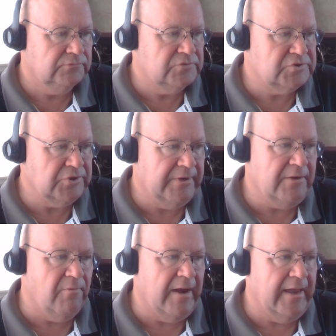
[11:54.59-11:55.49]
so,
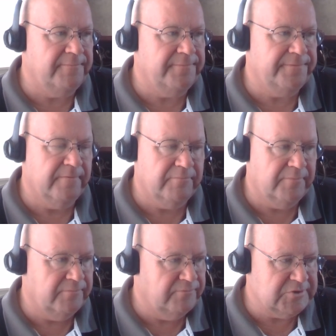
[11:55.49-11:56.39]
anyway,
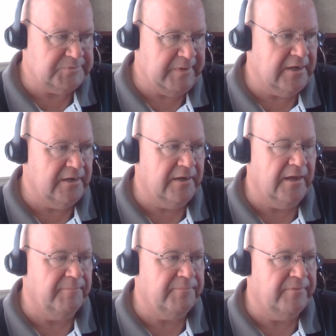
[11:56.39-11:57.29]
speeded it
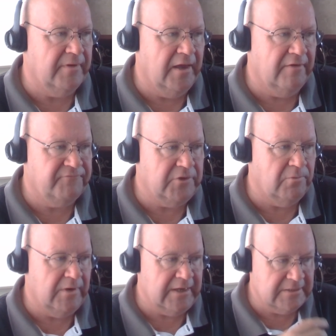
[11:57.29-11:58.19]
up a few
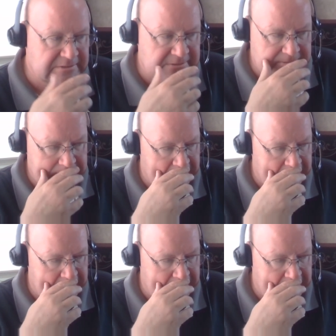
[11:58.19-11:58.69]
weeks,